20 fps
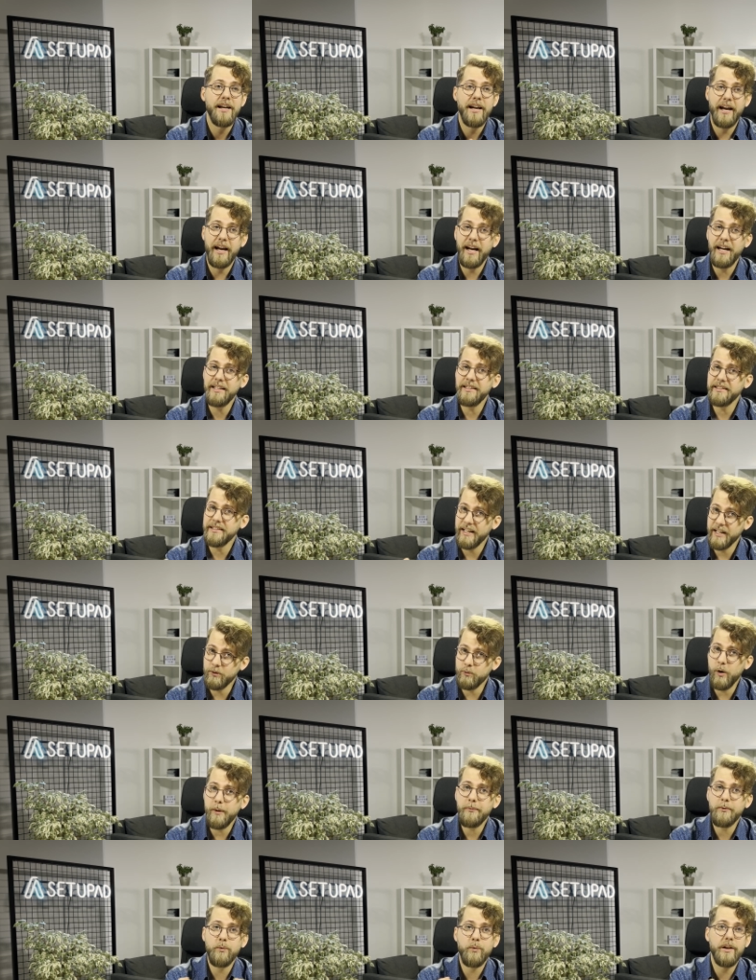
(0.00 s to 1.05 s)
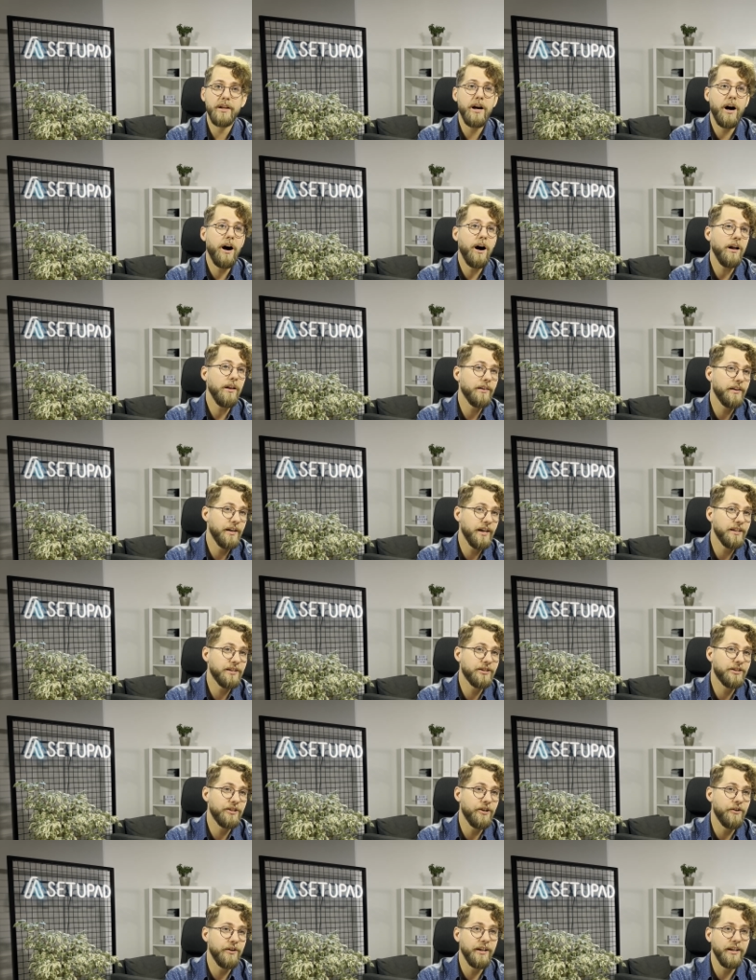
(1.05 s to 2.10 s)
and equipped with all the
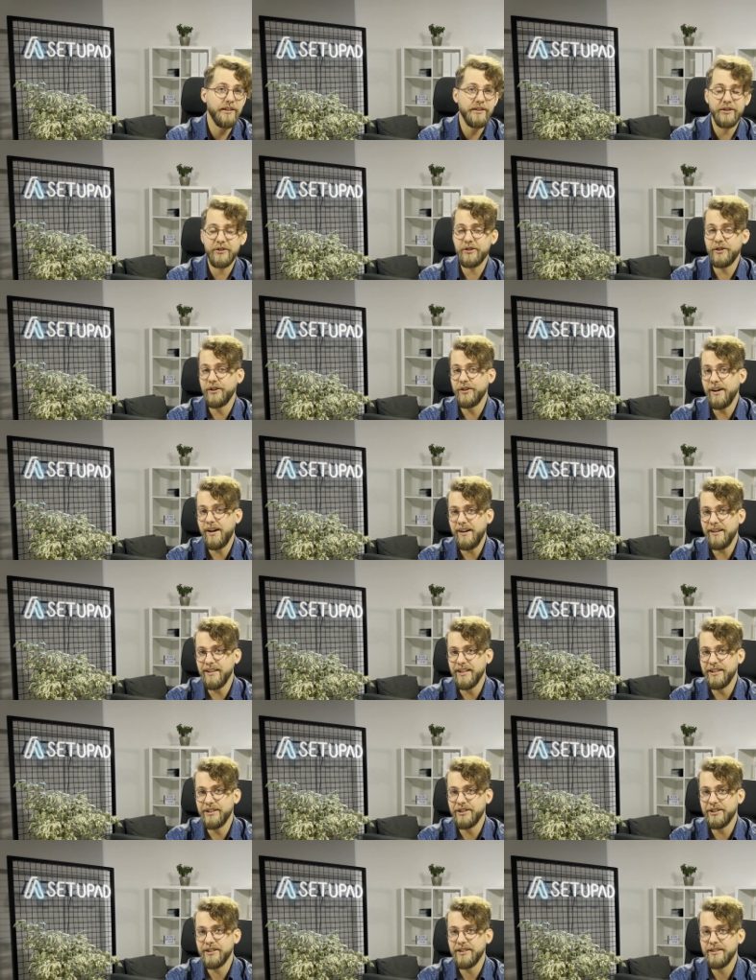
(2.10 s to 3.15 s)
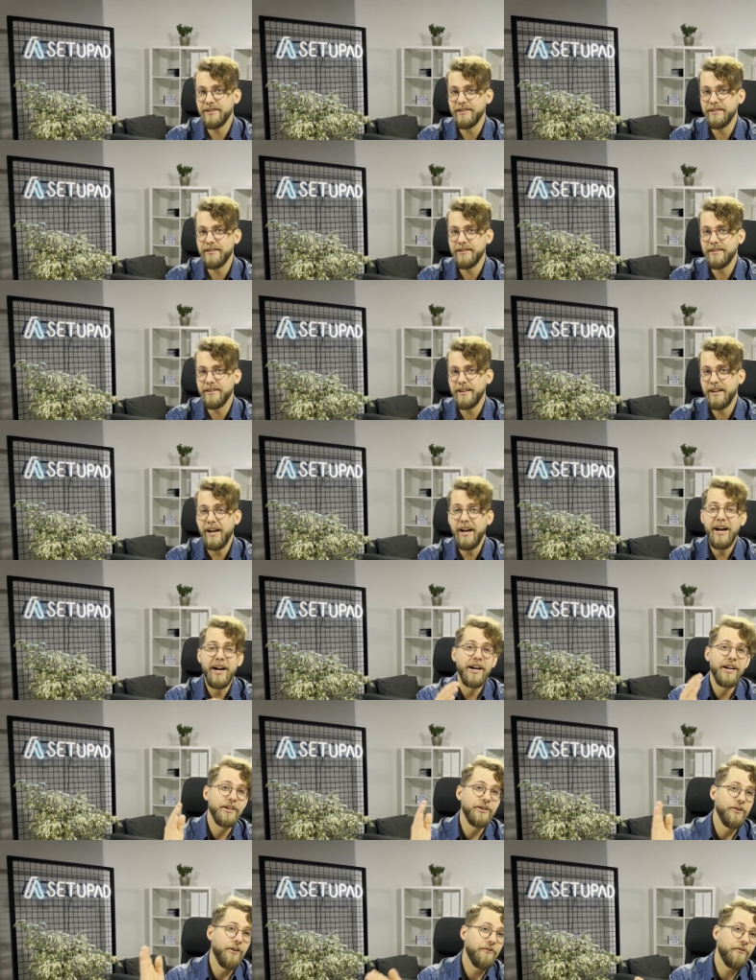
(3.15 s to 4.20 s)
necessary industry knowledge.
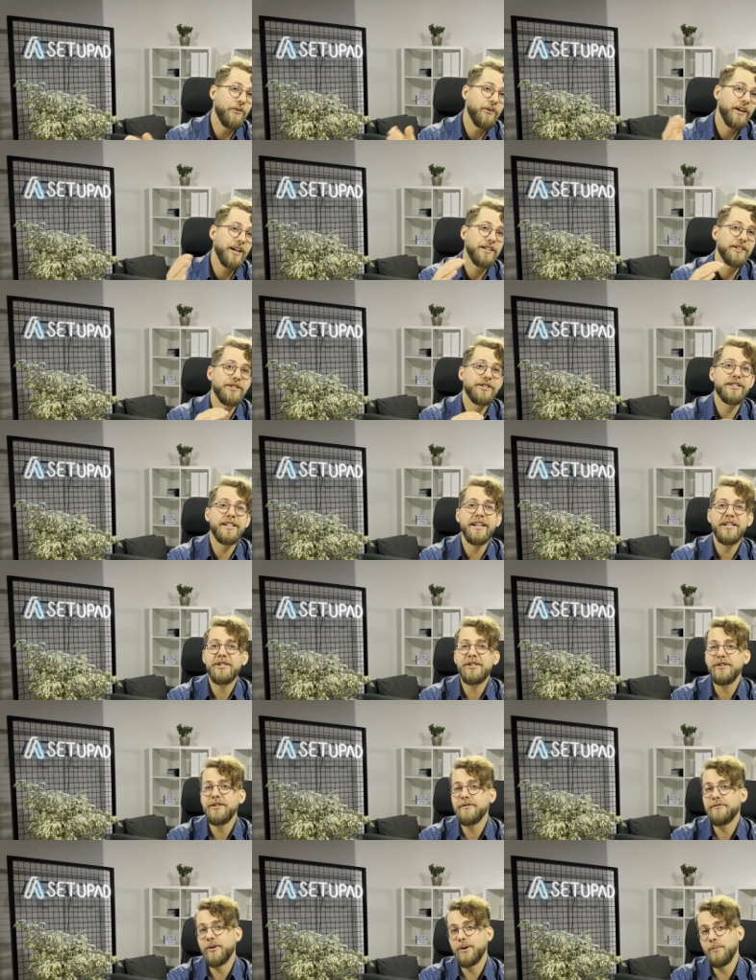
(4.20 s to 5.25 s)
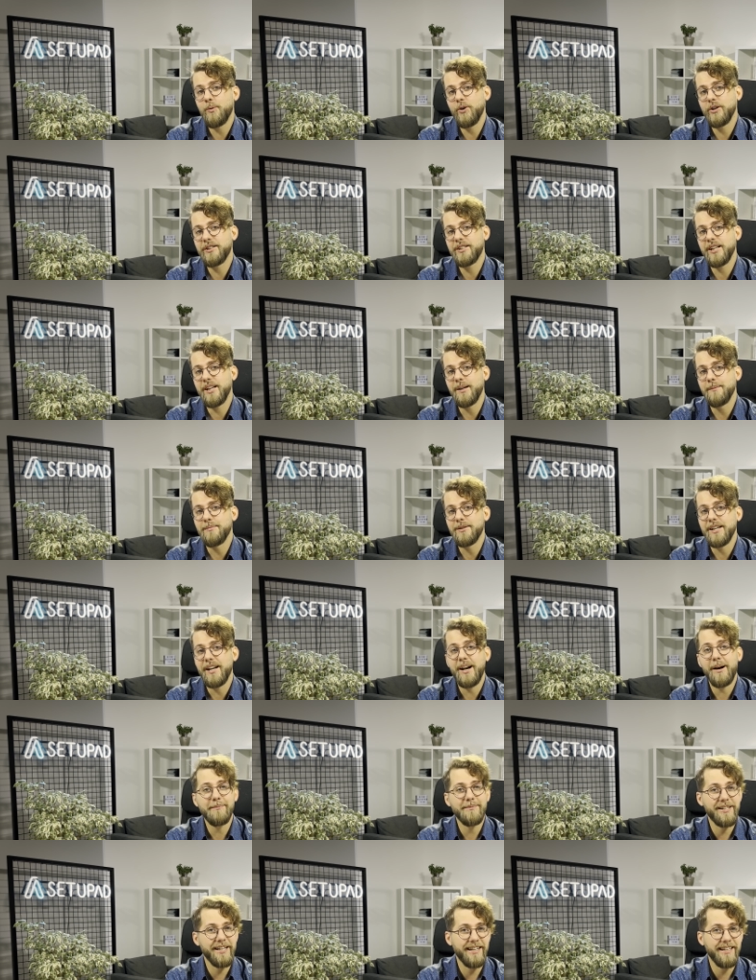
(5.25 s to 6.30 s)
Don't forget to stay tuned for more tips and
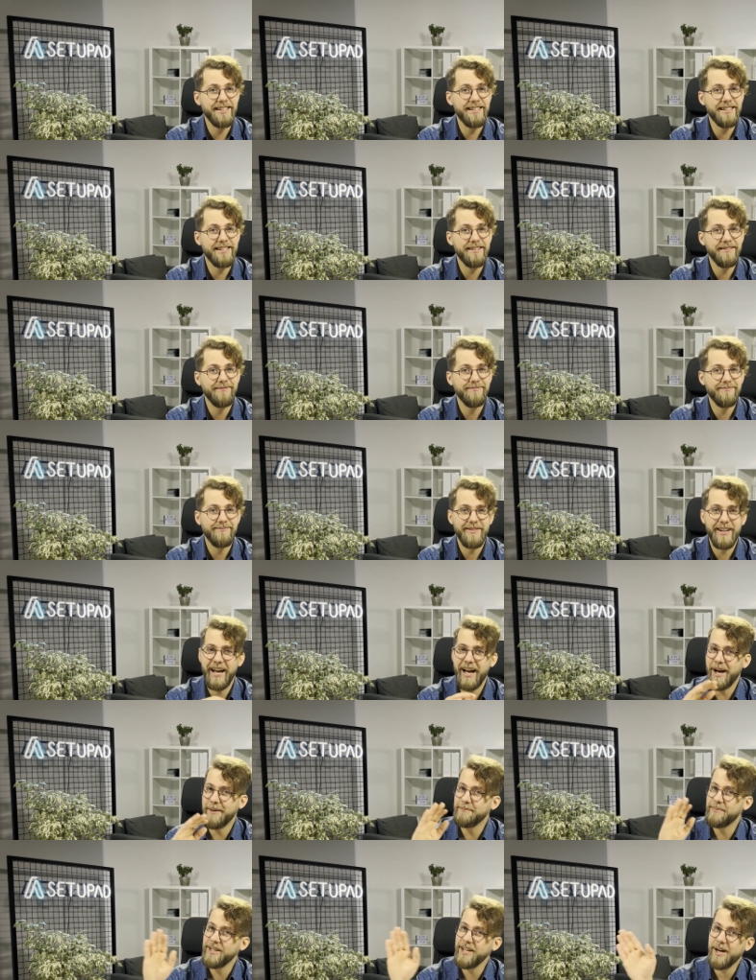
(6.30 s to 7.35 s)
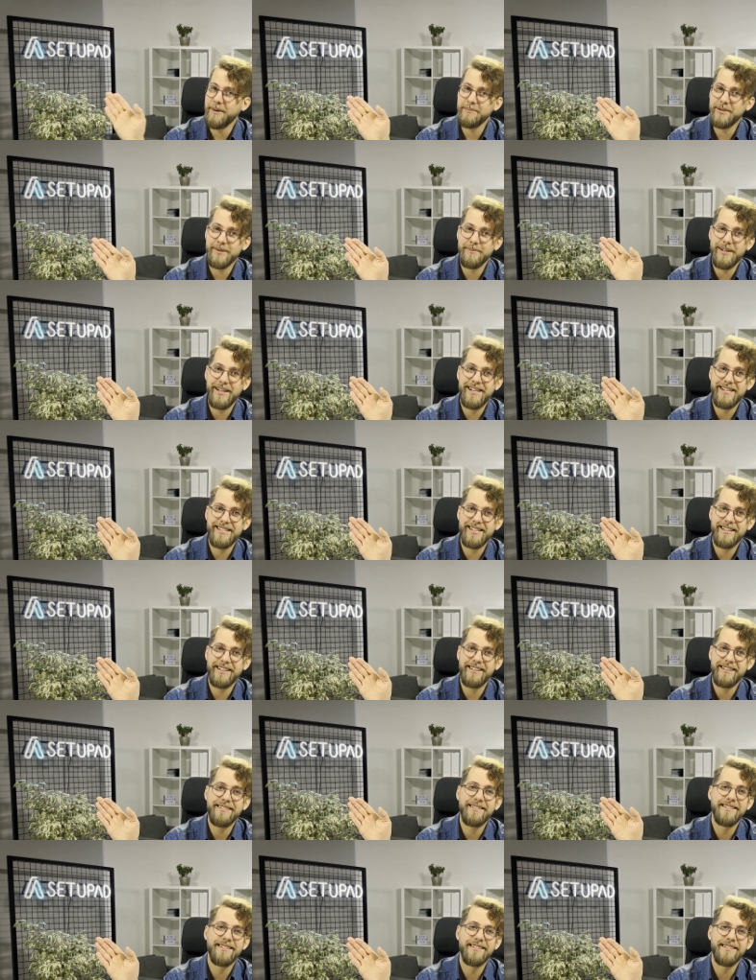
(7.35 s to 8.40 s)
updates. Happy
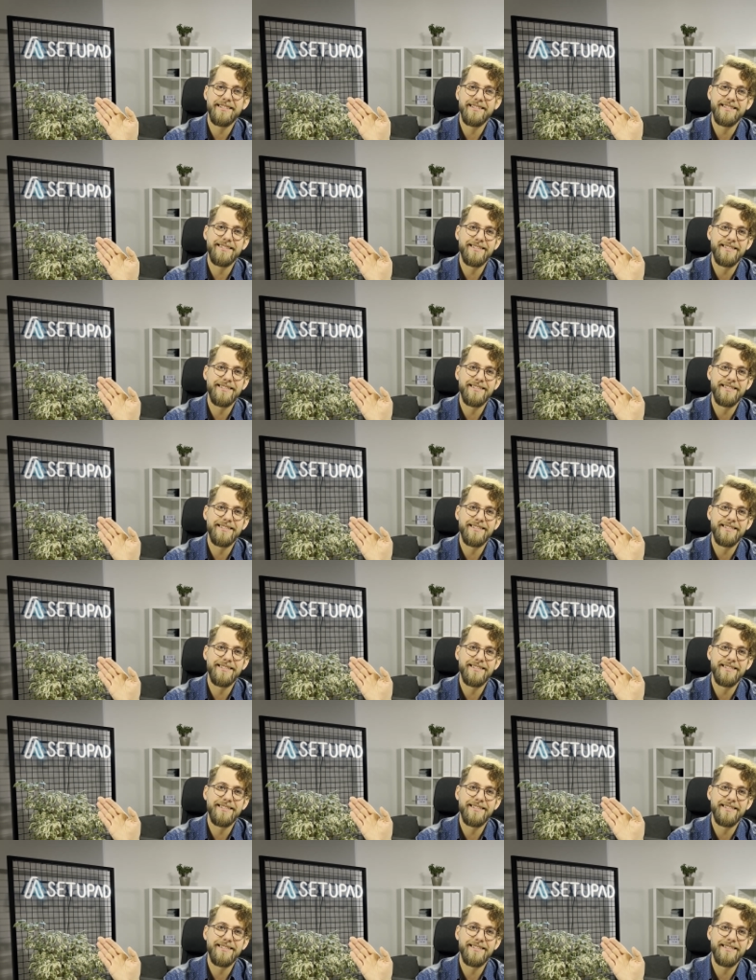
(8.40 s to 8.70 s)
optimizing!